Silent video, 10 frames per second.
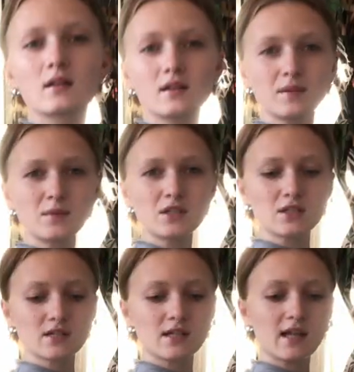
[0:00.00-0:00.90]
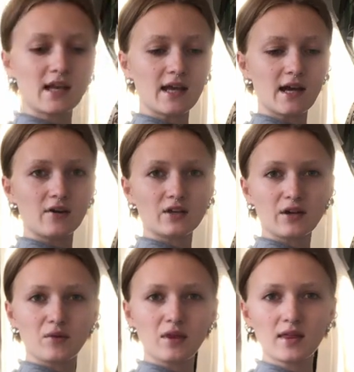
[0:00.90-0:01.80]
Let me just lay out
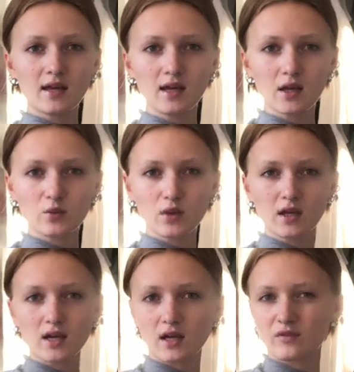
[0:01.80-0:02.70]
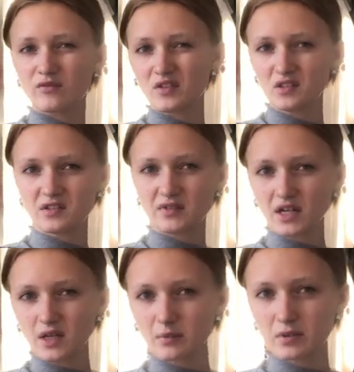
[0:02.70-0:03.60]
everything and we can kind of feel the vibe.